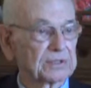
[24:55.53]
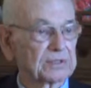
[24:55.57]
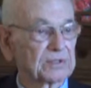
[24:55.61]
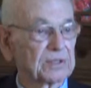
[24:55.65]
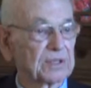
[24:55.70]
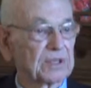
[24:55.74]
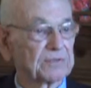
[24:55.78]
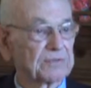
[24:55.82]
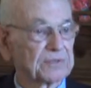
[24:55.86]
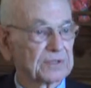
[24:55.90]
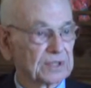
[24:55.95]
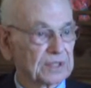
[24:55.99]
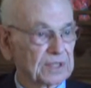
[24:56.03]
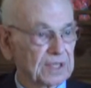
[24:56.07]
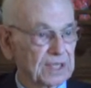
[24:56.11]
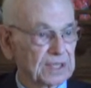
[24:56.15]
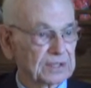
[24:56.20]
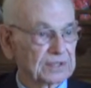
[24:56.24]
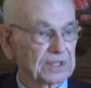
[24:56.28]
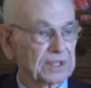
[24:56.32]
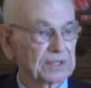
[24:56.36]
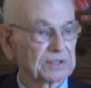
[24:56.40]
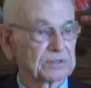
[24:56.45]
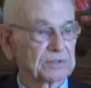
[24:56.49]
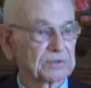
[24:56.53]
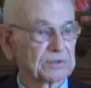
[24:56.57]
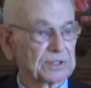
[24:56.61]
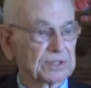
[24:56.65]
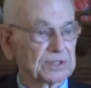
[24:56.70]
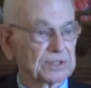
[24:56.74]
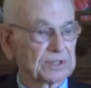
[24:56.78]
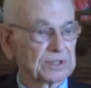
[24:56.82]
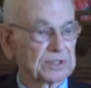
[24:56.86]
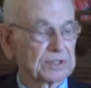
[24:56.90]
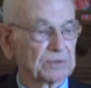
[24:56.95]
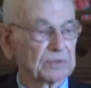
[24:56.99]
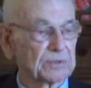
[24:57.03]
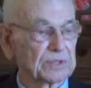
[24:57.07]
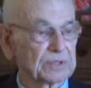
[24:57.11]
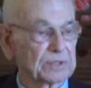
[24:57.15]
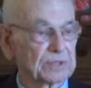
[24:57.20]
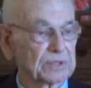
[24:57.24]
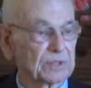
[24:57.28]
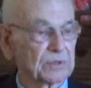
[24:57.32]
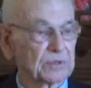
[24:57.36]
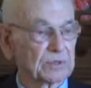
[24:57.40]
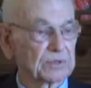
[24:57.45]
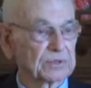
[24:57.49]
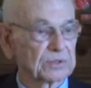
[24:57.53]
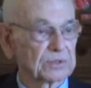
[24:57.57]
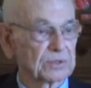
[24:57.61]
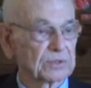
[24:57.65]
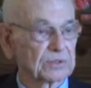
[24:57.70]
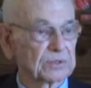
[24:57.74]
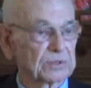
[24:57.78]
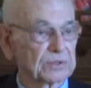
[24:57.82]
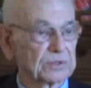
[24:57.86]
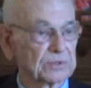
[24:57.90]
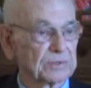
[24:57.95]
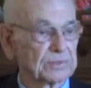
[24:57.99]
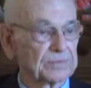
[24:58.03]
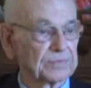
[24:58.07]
So I feel like that's the reason he went to North Georgia.